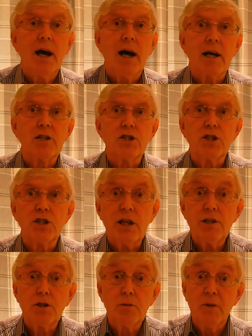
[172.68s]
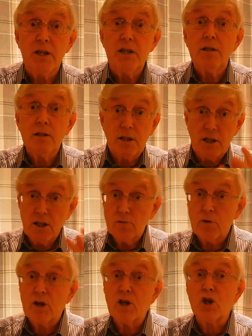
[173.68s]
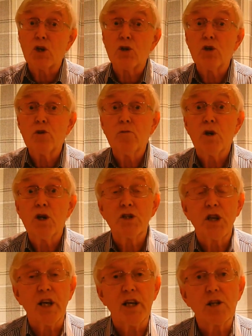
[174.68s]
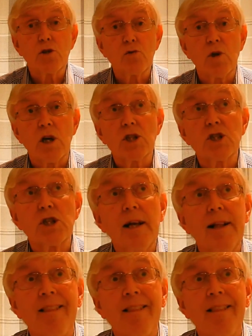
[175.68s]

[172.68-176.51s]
And she said to me, these were her own words, it was